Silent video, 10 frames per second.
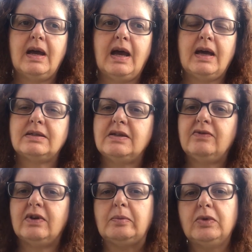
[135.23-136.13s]

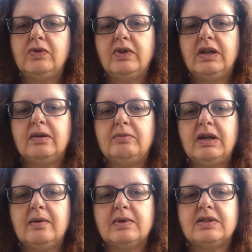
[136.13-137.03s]
active and moving and
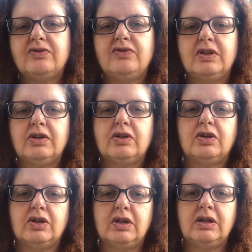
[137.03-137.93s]
be able to feel
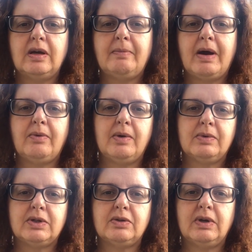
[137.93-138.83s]
good about what
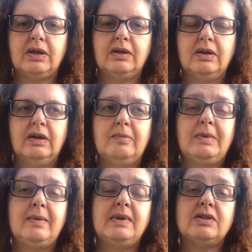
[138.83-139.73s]
we're doing?
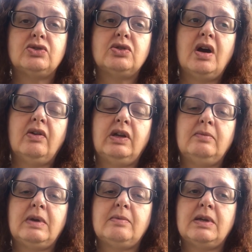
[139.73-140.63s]
Maybe it's
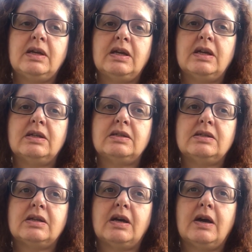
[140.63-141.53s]
drawing, maybe
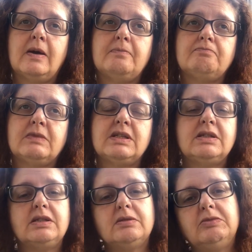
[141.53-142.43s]
it's
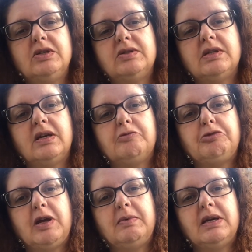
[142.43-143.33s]
listening to music,
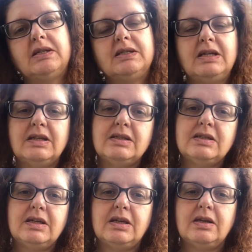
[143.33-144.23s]
maybe it's
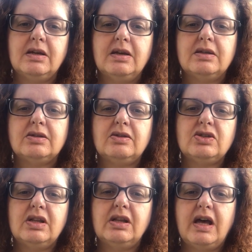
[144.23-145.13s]
dancing. So
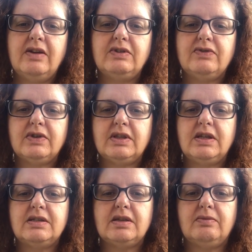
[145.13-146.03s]
there's a lot of different
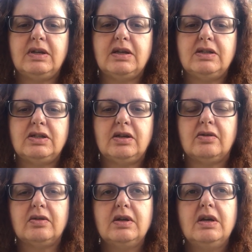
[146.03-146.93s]
things that we can
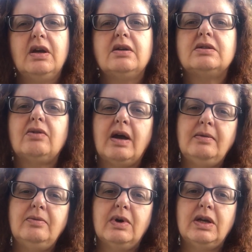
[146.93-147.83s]
do. So I
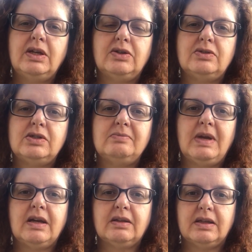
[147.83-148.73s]
want you to
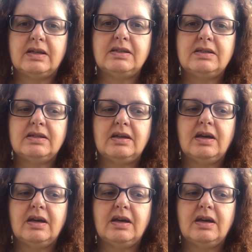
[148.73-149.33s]
make a list